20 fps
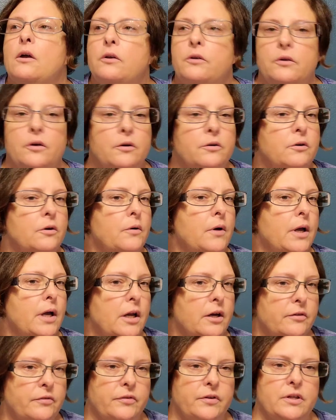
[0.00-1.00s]
No, I
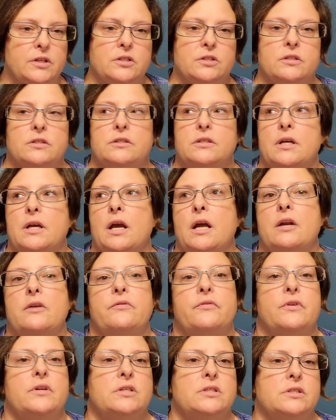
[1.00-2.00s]
gotta finish this.
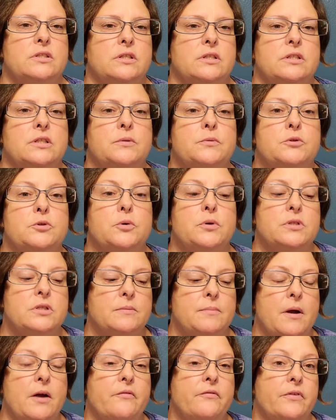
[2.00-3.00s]
He was always
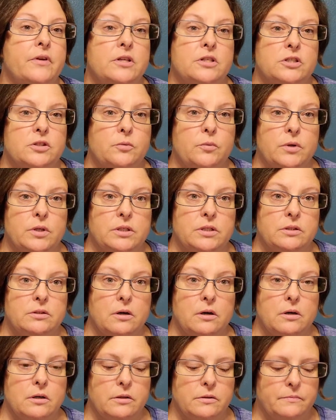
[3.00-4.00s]
about finishing what he
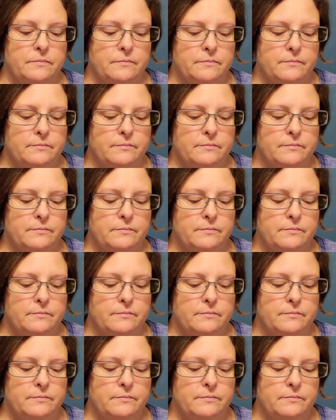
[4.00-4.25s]
started.